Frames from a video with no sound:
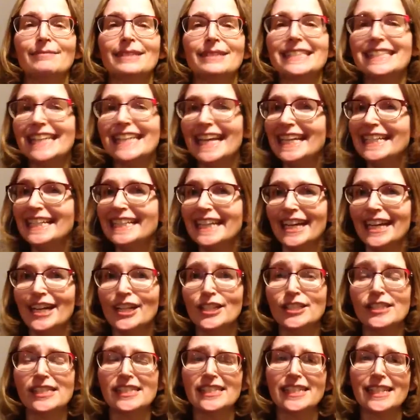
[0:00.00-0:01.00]
Take care,
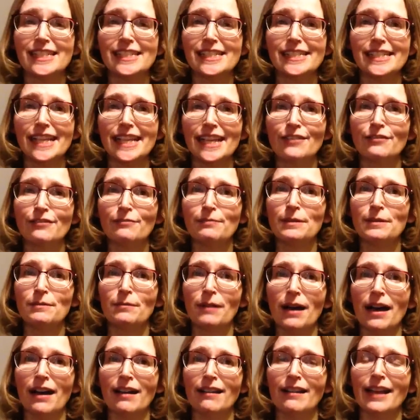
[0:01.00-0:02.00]
stay safe, be
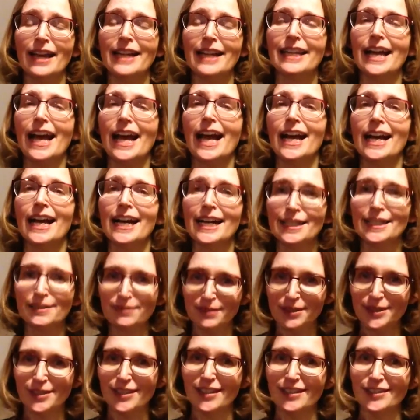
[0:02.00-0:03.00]
well, and I
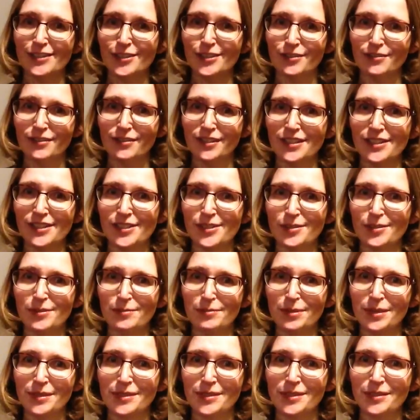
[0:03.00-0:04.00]
will talk to you very soon,
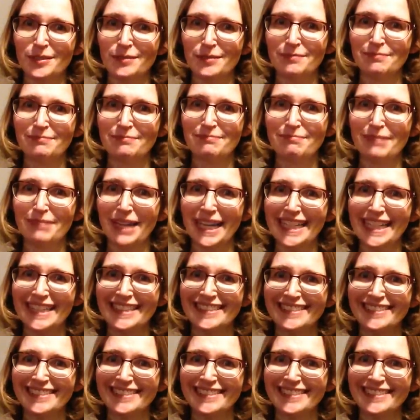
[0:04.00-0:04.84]
BookTube. Bye.